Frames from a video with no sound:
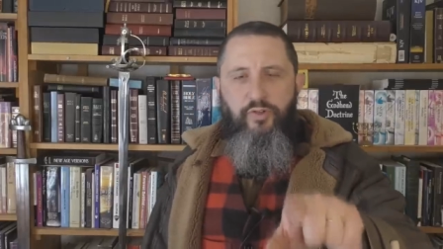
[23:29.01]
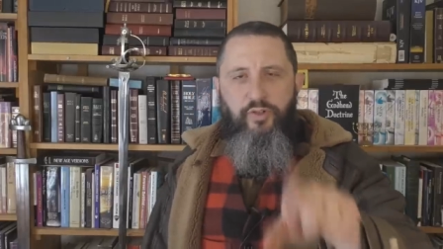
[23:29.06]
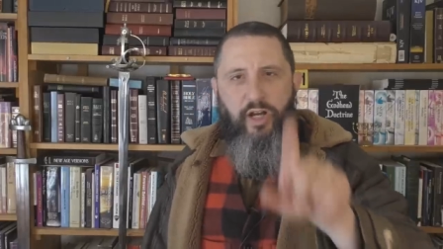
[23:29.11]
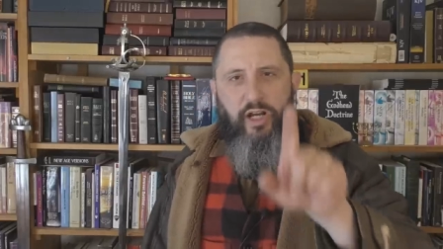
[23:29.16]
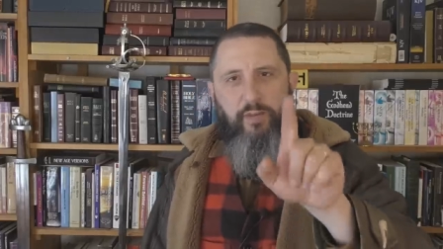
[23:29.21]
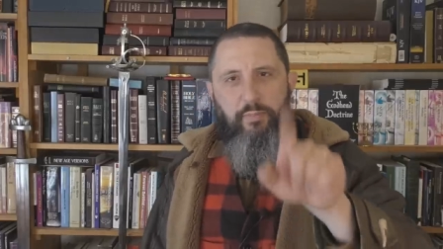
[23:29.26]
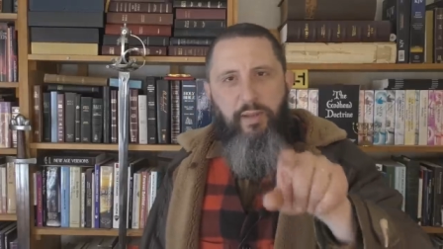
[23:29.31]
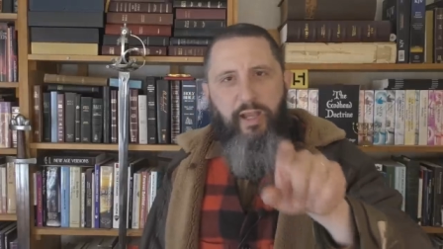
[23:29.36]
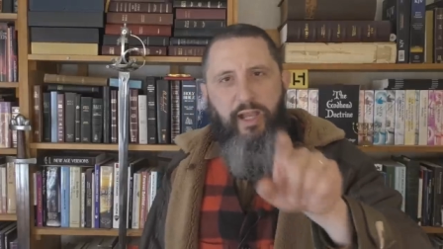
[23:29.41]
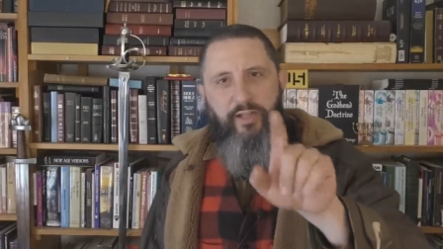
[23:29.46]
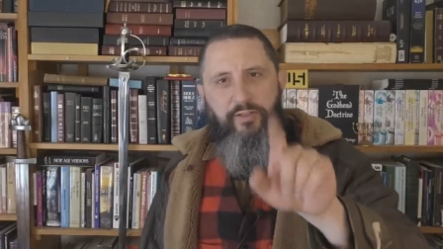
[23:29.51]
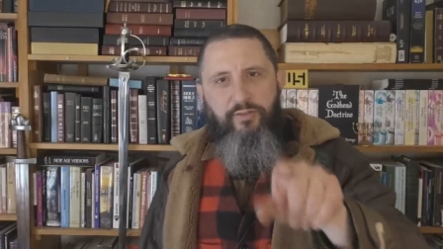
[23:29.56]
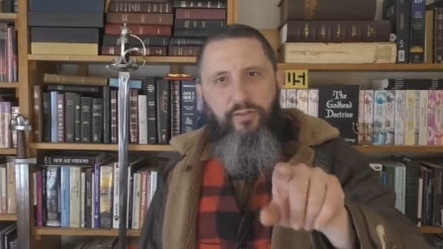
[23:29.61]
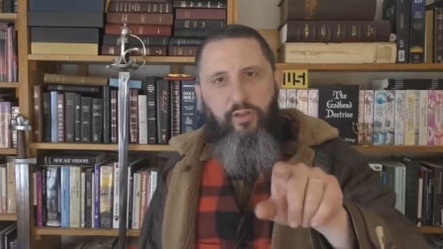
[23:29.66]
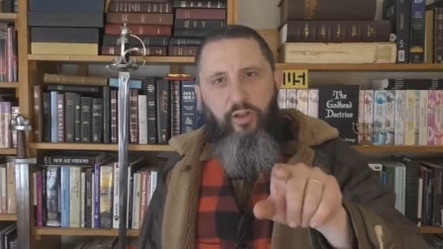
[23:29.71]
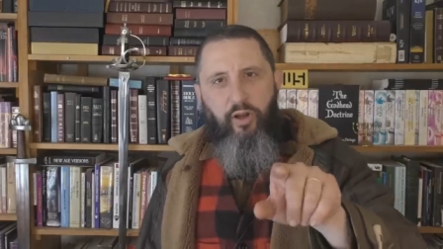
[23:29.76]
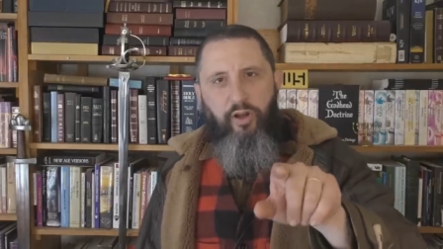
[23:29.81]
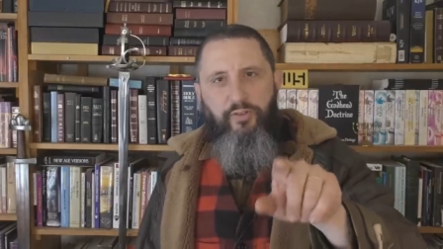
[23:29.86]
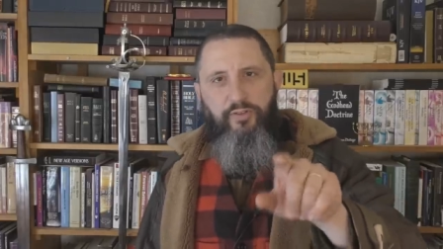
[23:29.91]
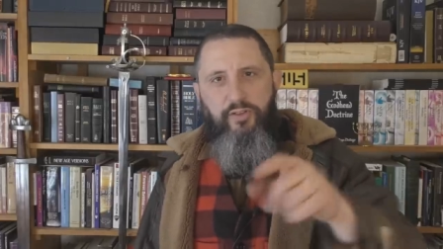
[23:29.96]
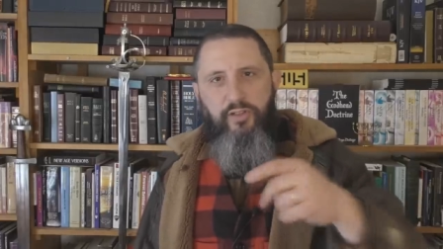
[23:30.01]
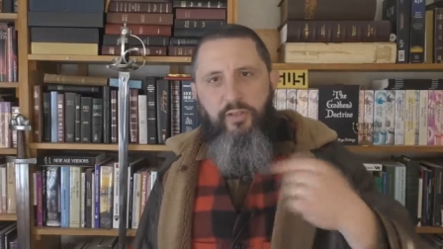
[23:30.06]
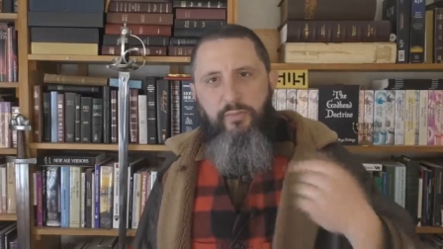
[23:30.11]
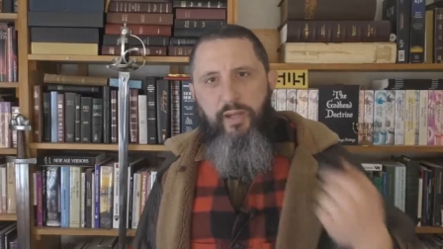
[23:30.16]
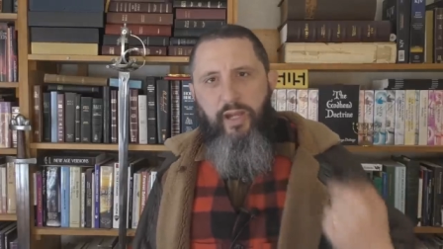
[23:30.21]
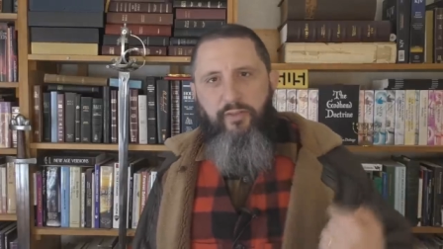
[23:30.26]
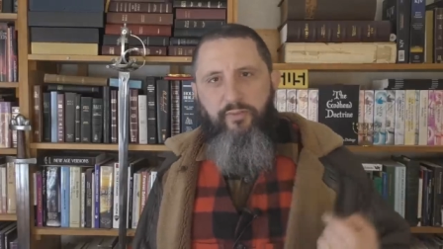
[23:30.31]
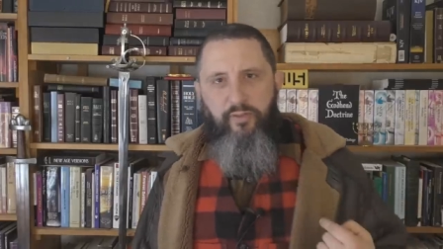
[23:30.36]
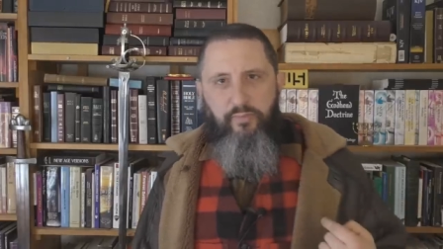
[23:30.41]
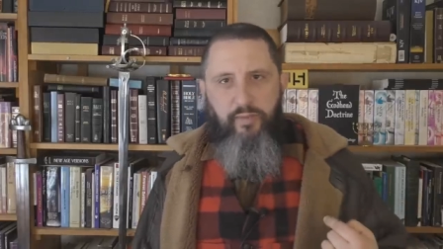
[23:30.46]
try to pass laws to
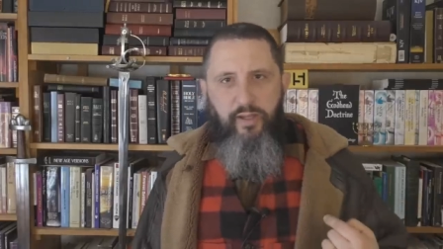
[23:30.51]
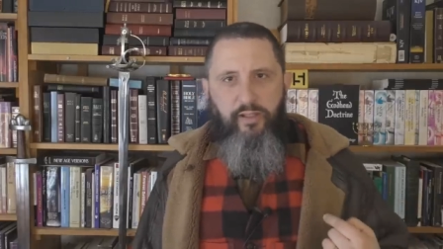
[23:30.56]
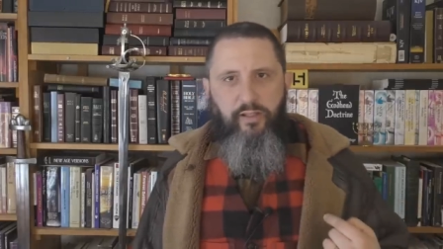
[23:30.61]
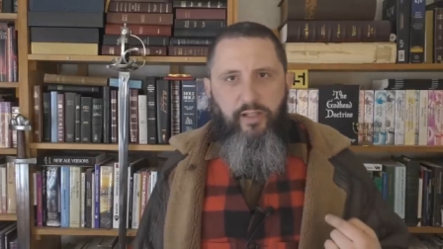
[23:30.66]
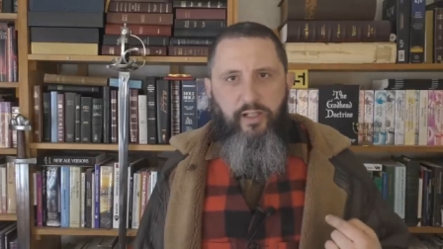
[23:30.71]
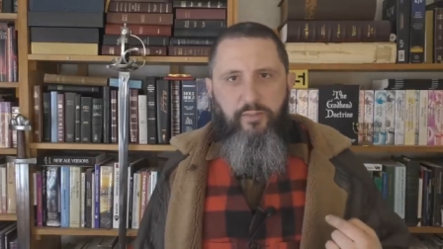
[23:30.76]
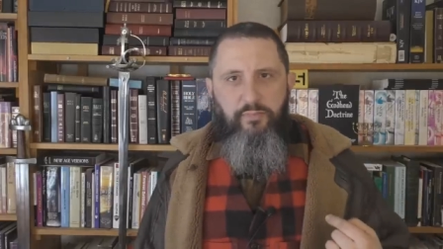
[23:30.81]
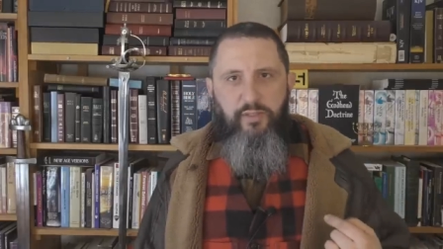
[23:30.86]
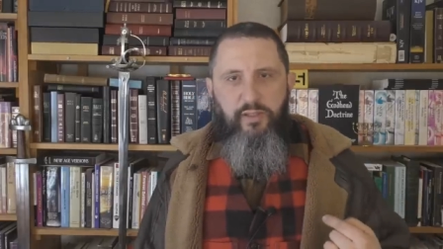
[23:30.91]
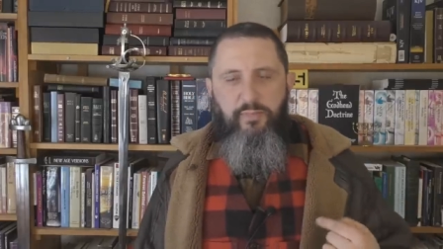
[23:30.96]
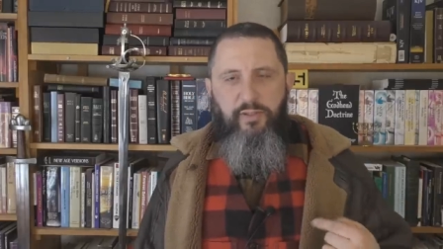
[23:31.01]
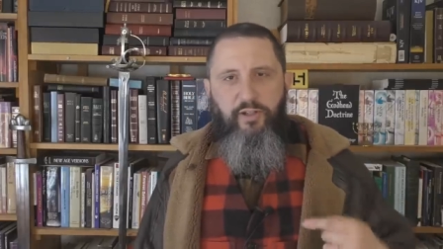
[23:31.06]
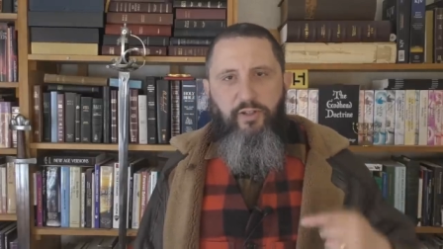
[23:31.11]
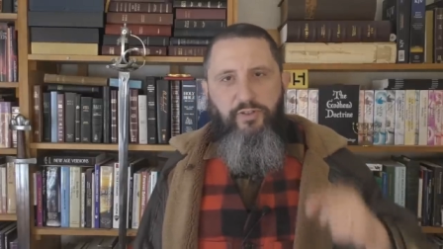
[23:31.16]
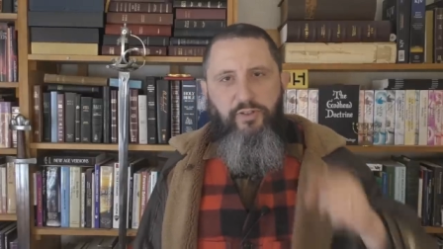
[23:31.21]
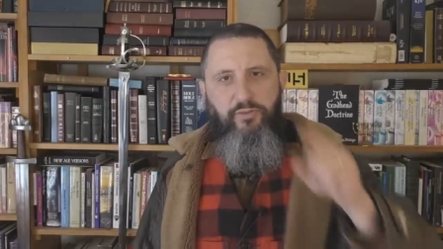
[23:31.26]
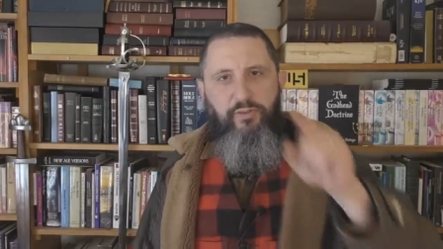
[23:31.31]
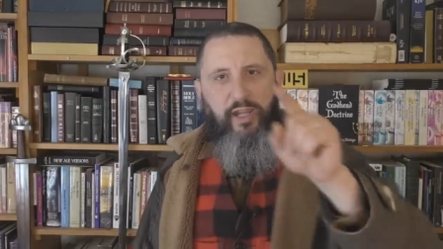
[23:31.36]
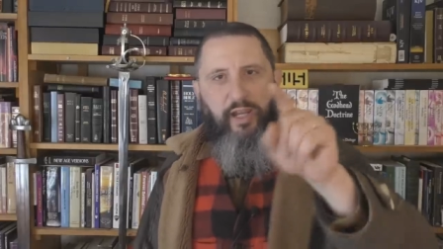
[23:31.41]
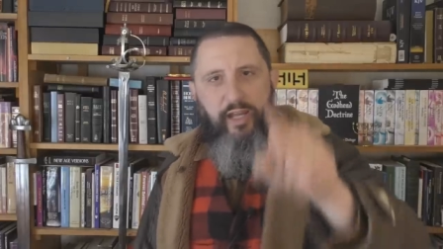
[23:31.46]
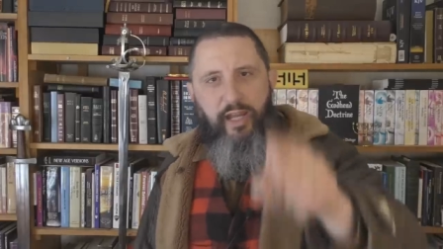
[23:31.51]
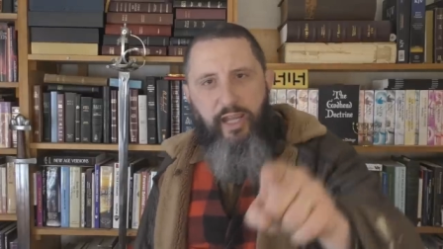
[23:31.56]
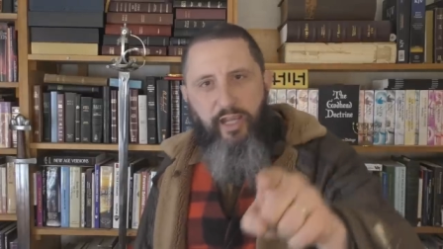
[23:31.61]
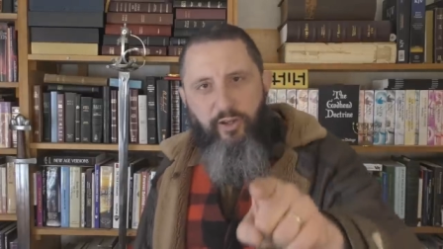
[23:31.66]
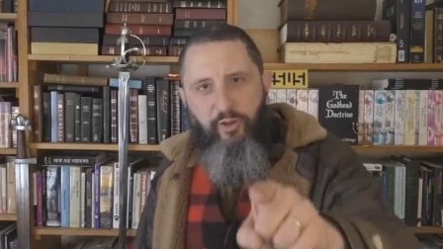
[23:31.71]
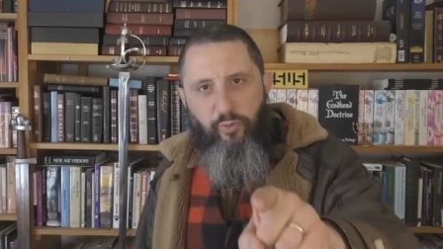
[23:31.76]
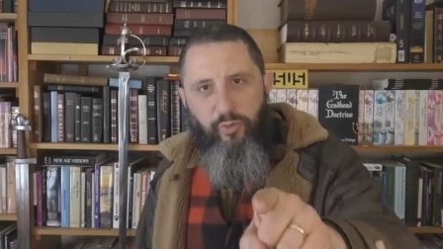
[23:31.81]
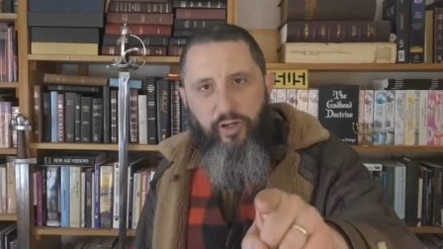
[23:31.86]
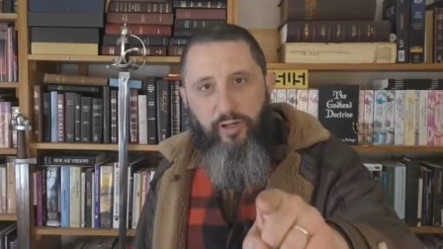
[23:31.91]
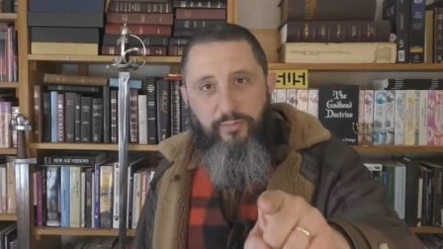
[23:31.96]
come after men like me because you can't
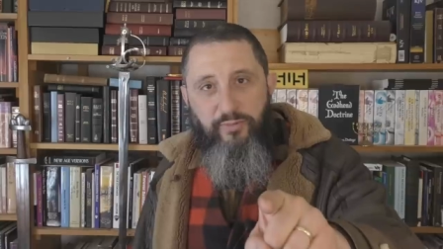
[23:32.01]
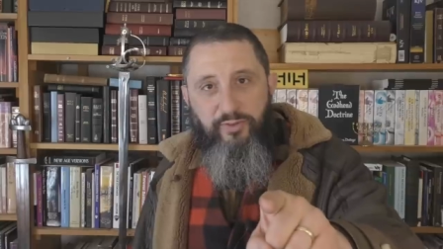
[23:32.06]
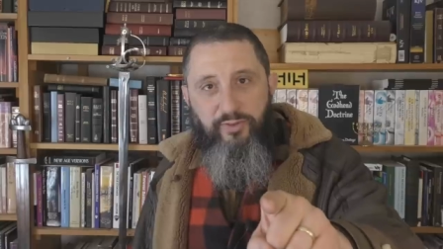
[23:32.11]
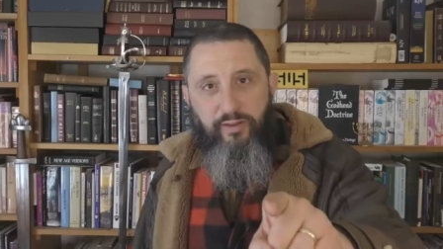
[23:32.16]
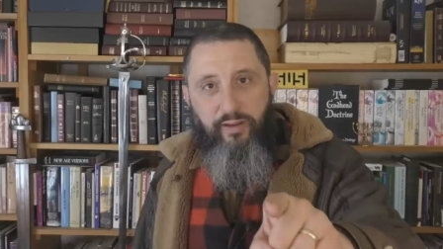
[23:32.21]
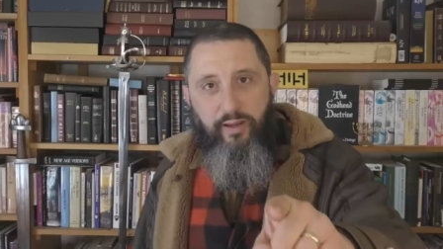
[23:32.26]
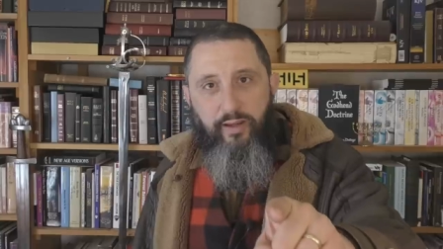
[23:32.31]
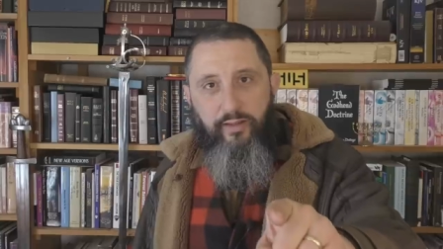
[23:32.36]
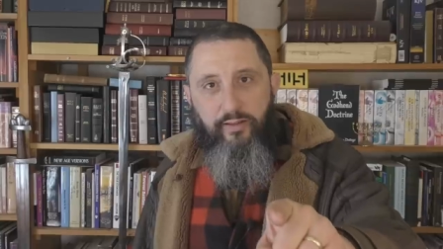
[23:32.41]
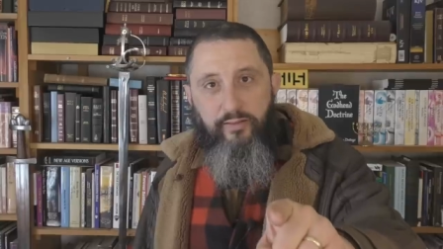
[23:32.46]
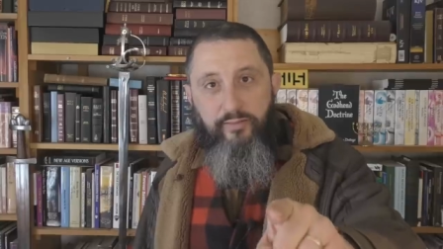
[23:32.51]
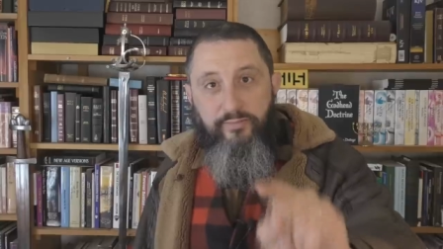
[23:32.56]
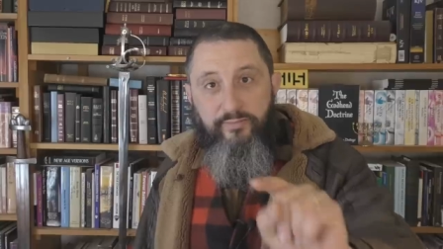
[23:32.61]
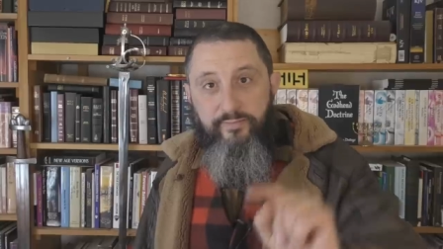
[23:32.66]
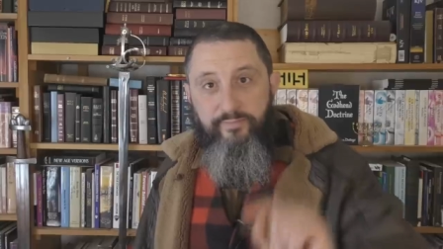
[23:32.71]
handle what I'm saying.